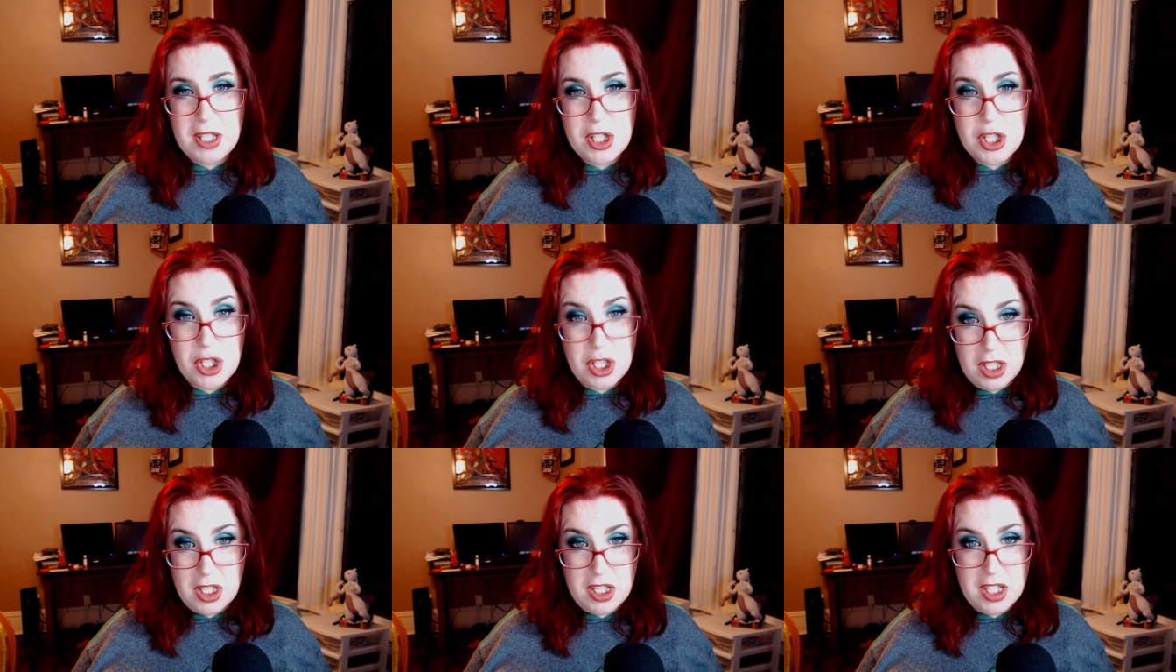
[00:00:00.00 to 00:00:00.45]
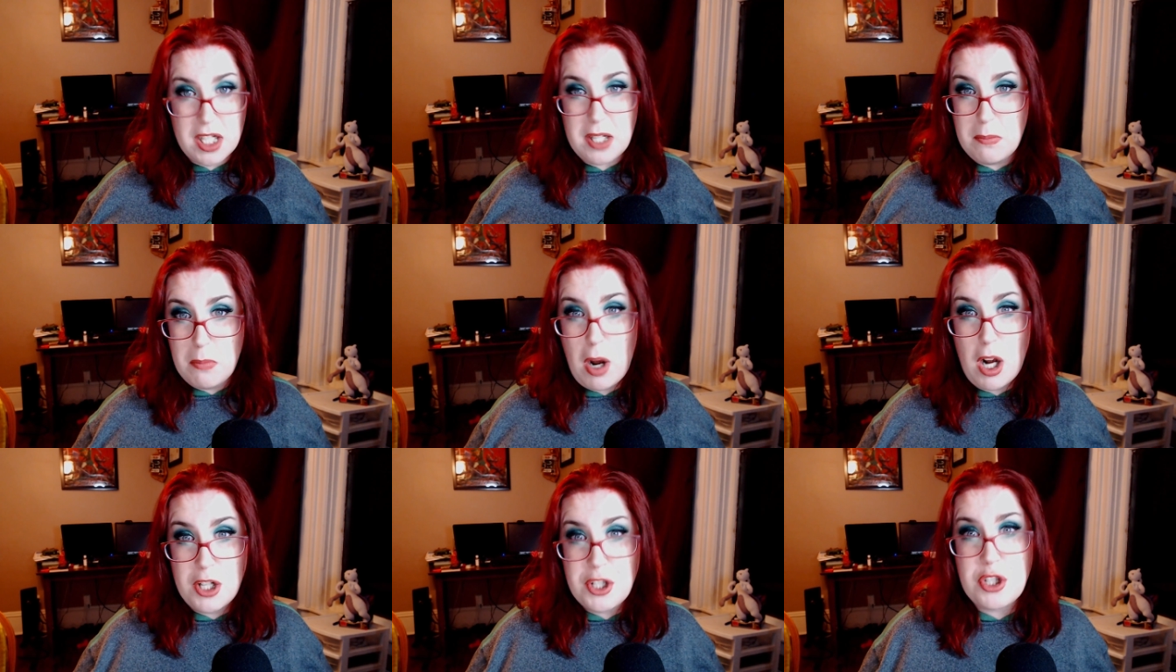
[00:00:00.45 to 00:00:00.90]
she did
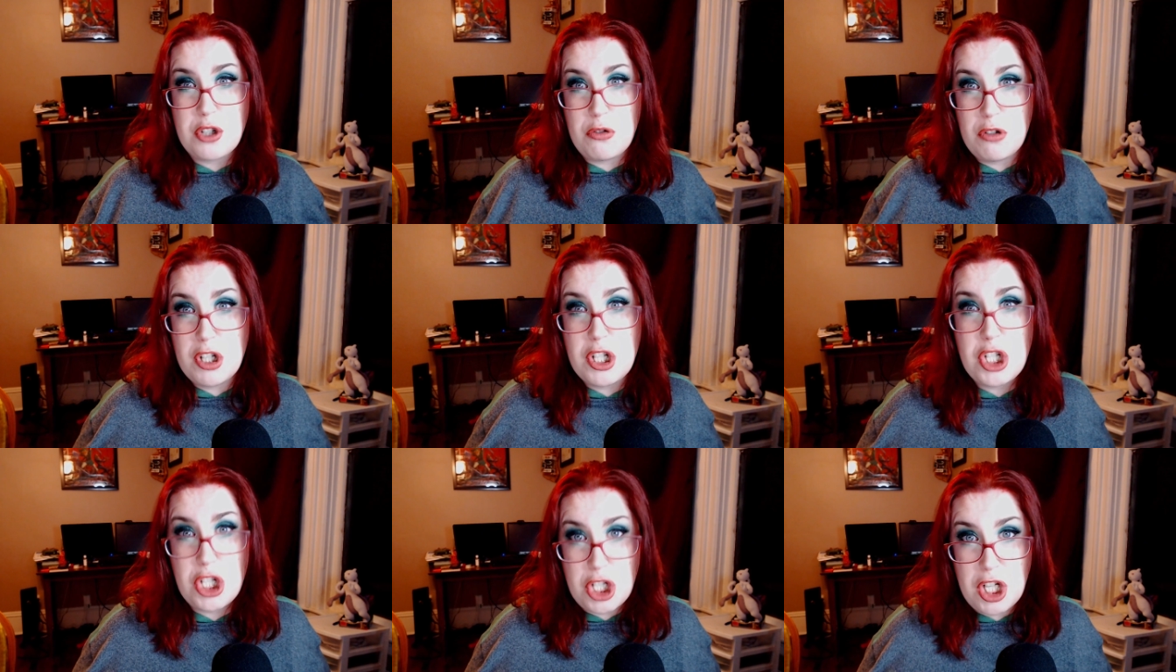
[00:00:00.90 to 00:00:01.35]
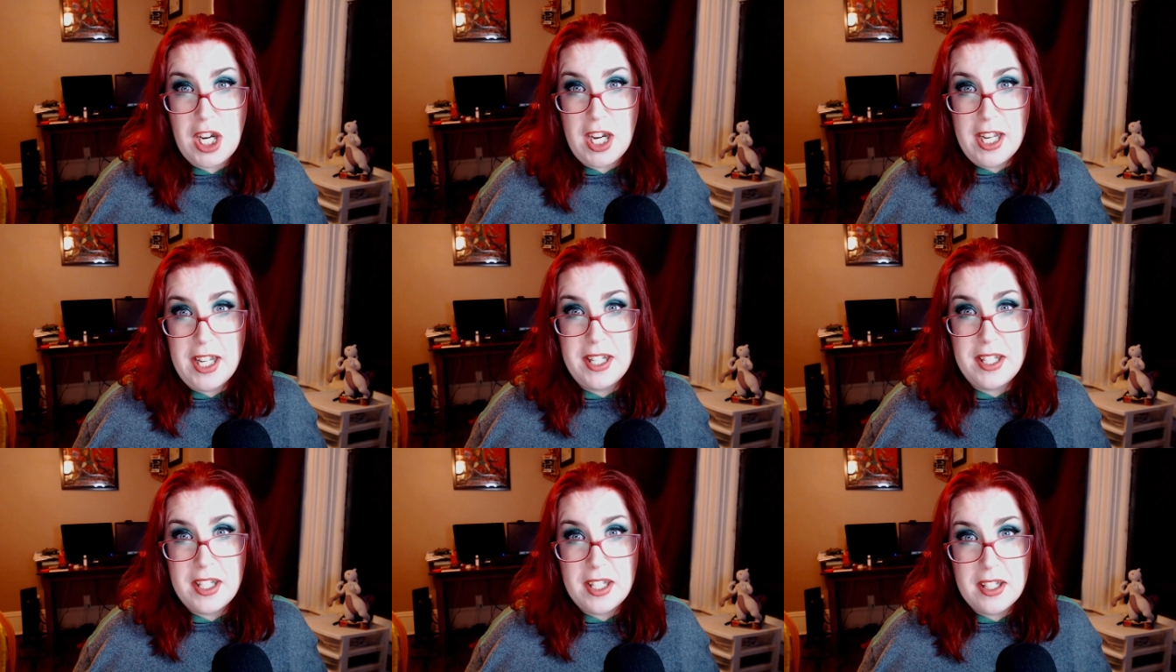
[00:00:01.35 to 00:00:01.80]
monstrous
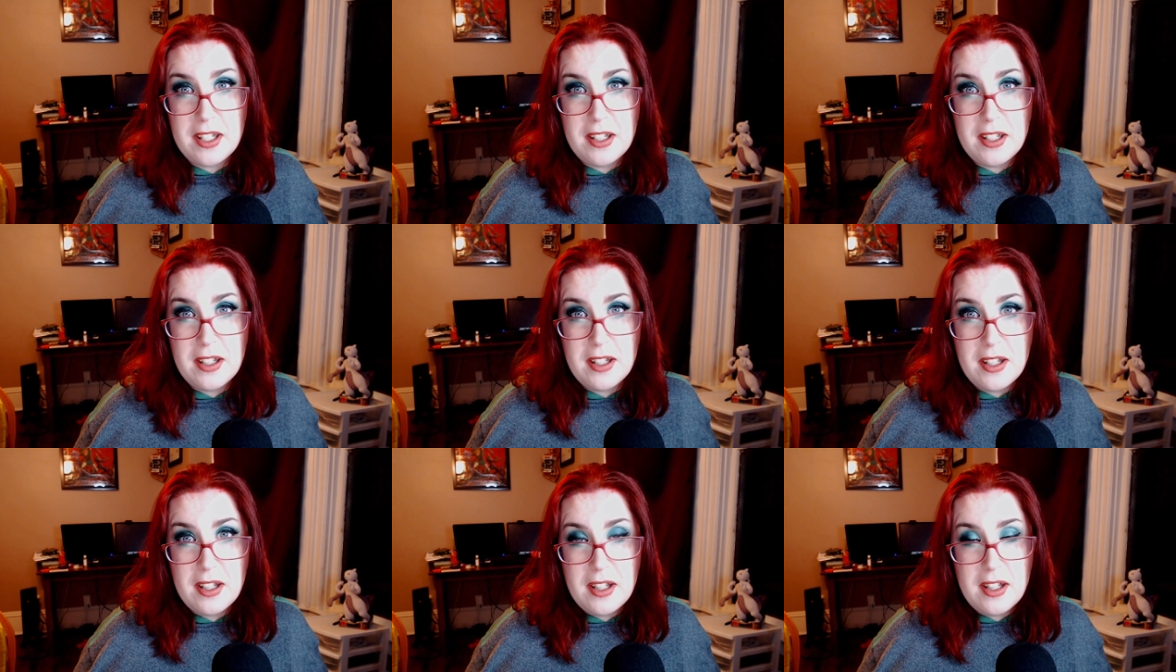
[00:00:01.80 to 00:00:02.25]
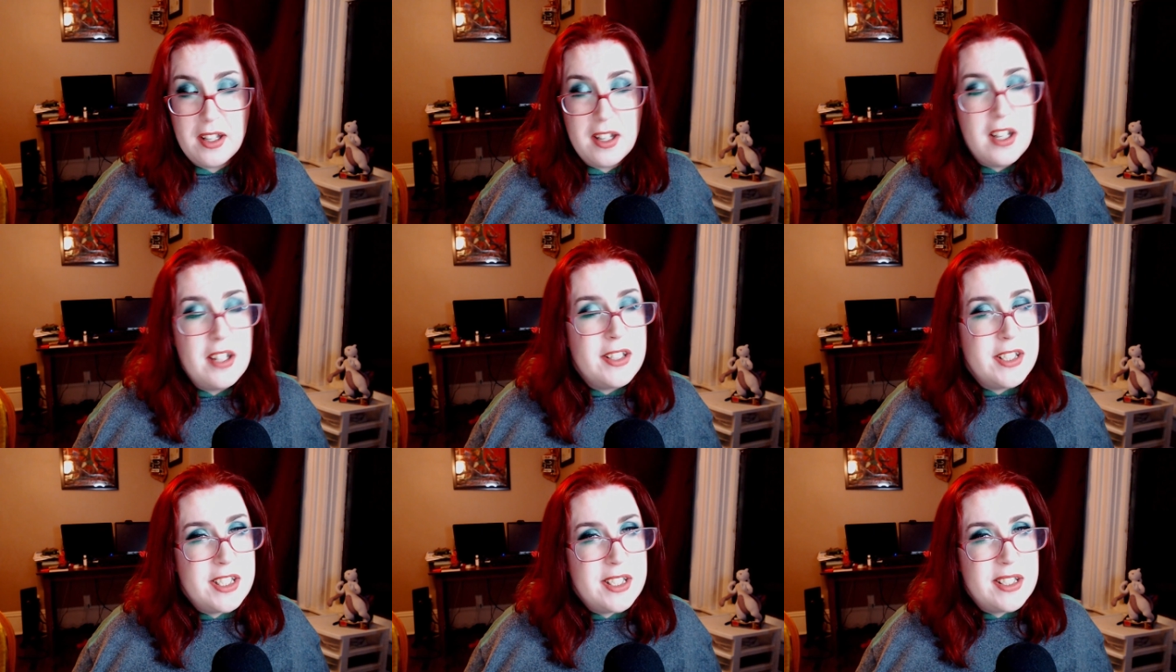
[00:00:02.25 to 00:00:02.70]
shit,
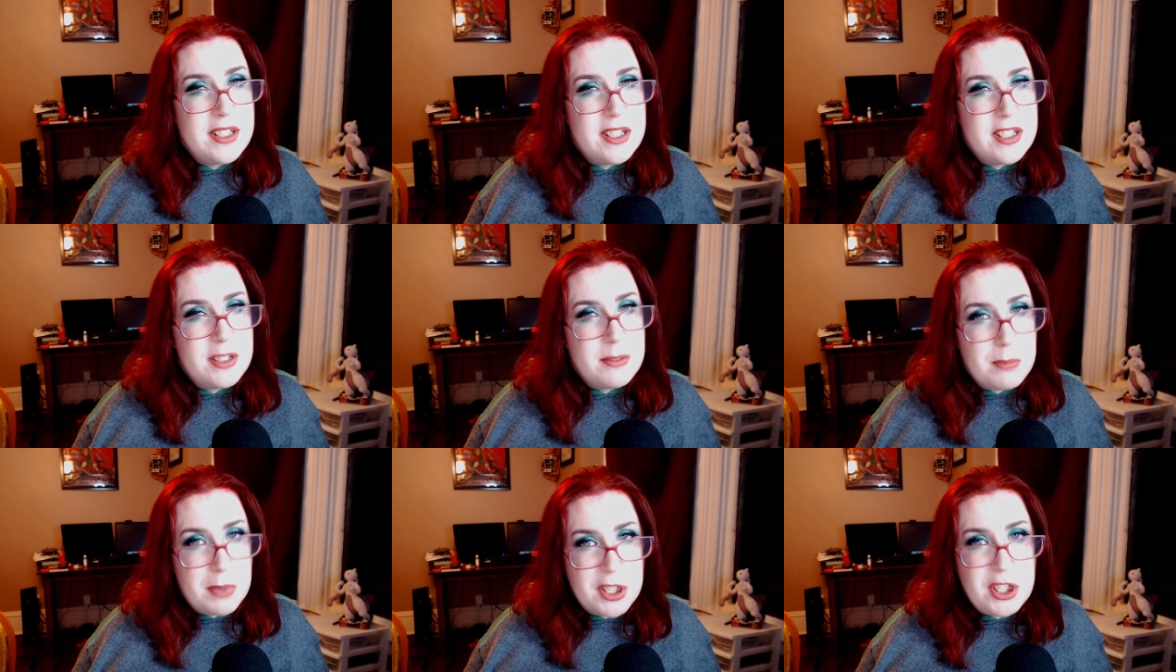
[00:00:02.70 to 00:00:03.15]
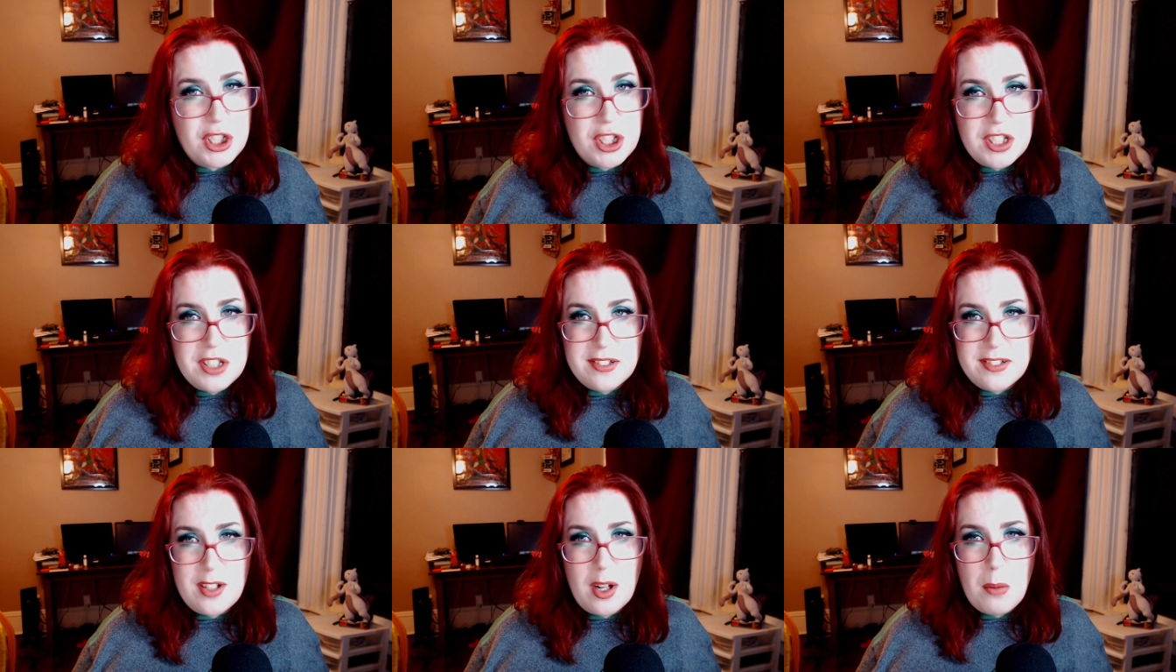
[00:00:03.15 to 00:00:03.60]
but
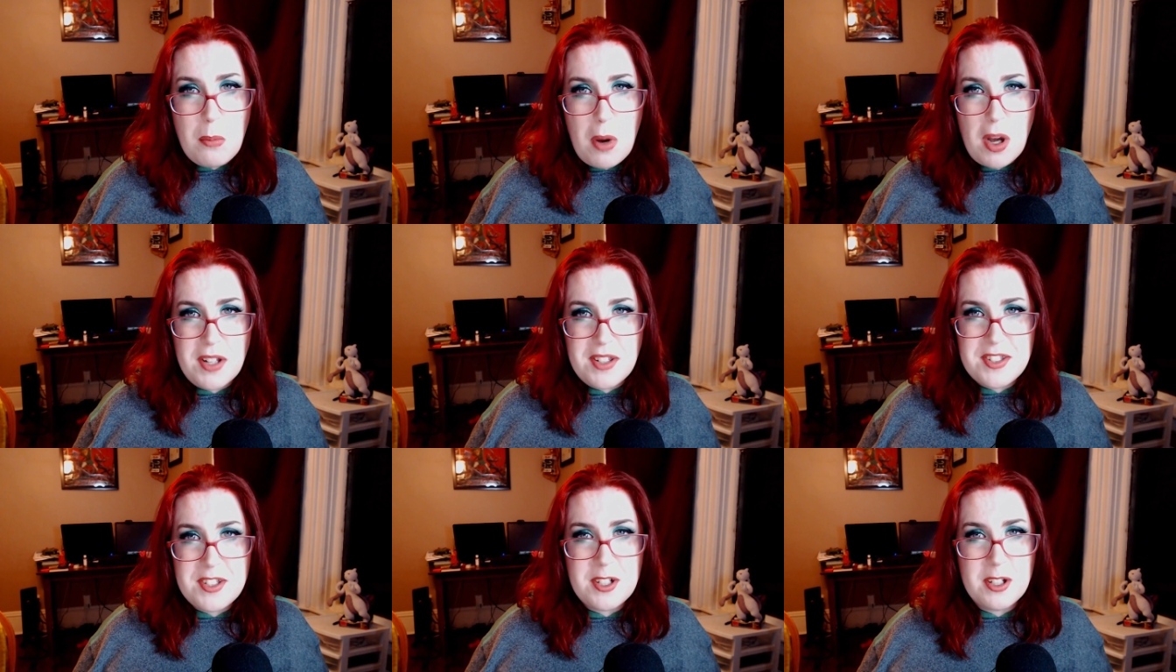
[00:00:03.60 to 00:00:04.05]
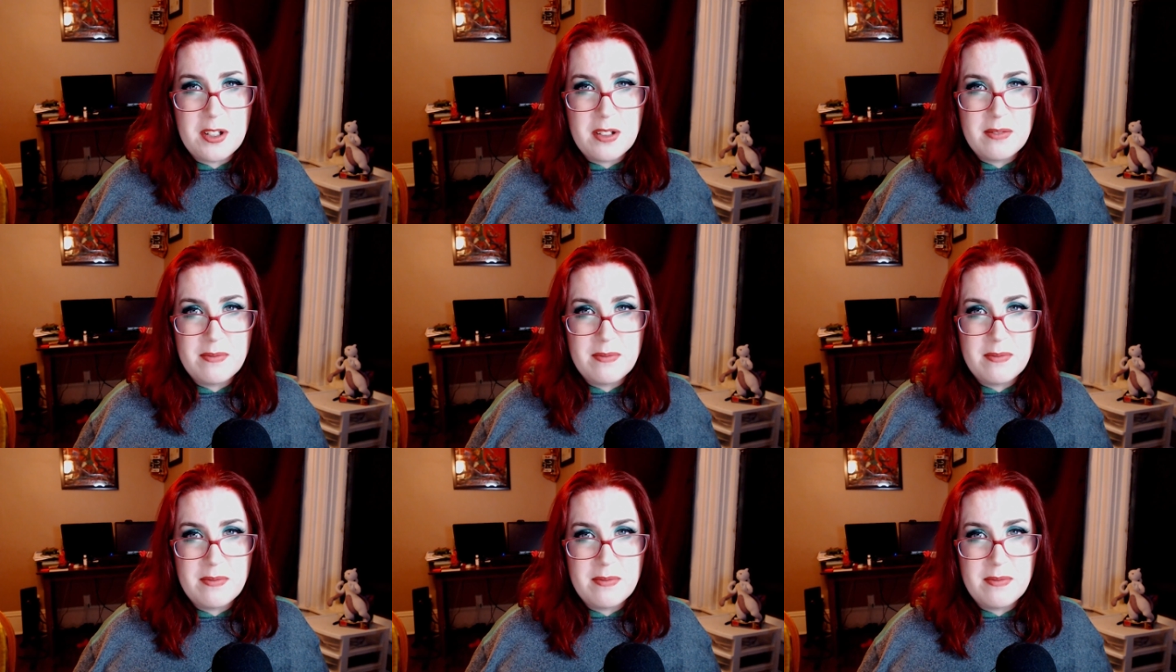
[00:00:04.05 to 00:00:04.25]
she's no monster.